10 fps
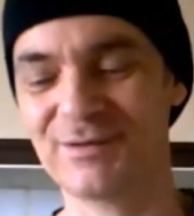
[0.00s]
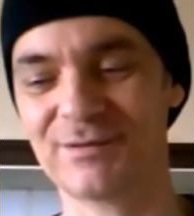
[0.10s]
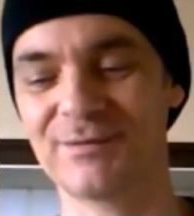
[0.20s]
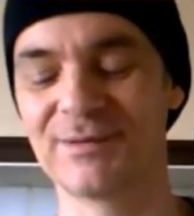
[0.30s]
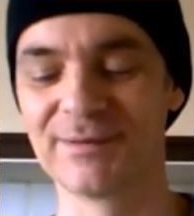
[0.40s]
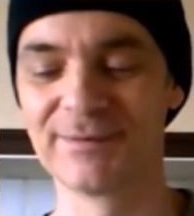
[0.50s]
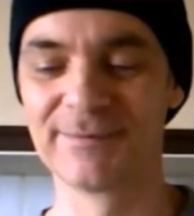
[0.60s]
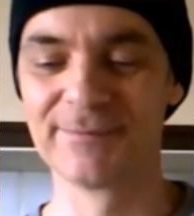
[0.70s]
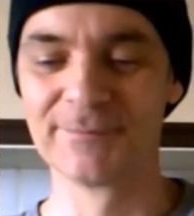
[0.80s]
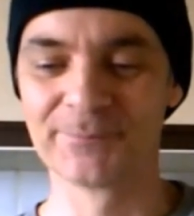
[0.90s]
know.
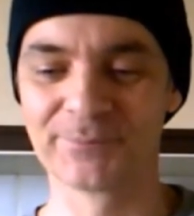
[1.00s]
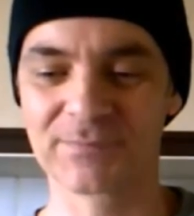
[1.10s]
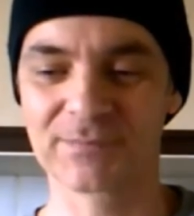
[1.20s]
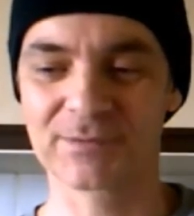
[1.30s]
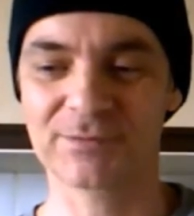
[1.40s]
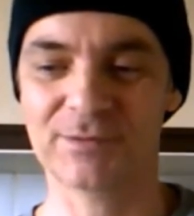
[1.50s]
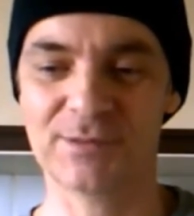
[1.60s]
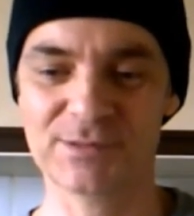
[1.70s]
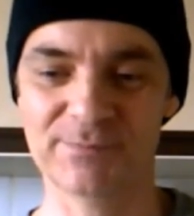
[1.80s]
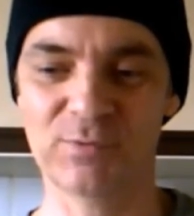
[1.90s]
So
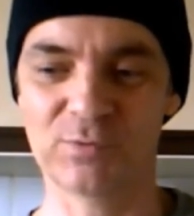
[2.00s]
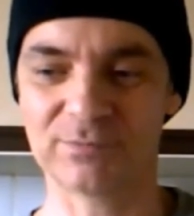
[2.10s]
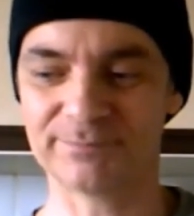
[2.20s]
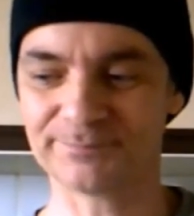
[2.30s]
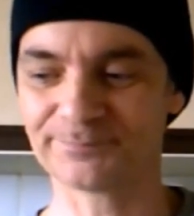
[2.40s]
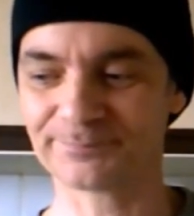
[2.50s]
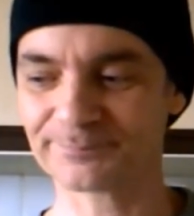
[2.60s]
that's important.